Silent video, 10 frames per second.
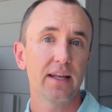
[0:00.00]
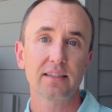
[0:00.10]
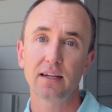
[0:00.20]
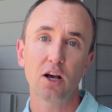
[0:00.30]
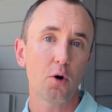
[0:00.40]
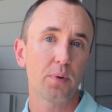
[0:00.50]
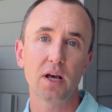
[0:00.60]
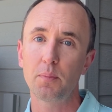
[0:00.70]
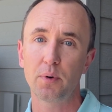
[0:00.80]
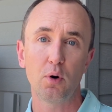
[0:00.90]
that's going to open
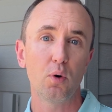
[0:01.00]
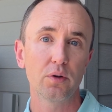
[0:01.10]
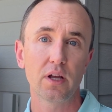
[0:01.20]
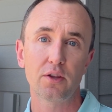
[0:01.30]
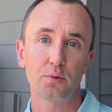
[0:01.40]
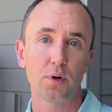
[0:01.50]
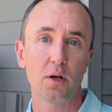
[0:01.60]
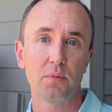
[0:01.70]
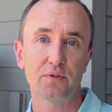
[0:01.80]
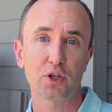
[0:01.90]
up a whole nother realm of